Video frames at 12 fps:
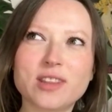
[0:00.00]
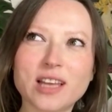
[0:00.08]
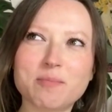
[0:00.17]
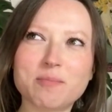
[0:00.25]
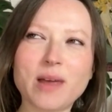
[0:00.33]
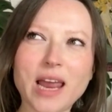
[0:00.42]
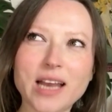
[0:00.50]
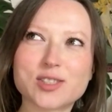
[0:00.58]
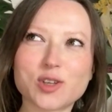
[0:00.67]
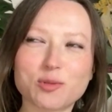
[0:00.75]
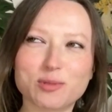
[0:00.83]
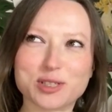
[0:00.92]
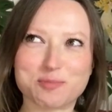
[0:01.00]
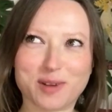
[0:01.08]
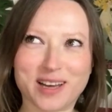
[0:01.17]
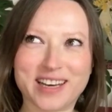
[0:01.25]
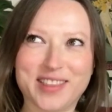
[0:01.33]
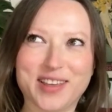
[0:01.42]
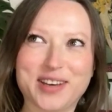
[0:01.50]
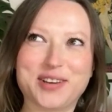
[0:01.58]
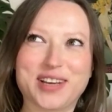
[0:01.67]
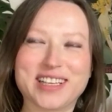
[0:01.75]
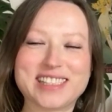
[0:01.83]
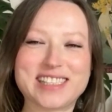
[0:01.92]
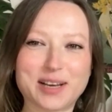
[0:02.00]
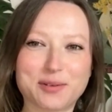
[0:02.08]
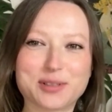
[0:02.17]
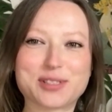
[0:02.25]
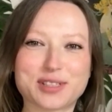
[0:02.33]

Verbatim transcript: that made so much money that you can say it was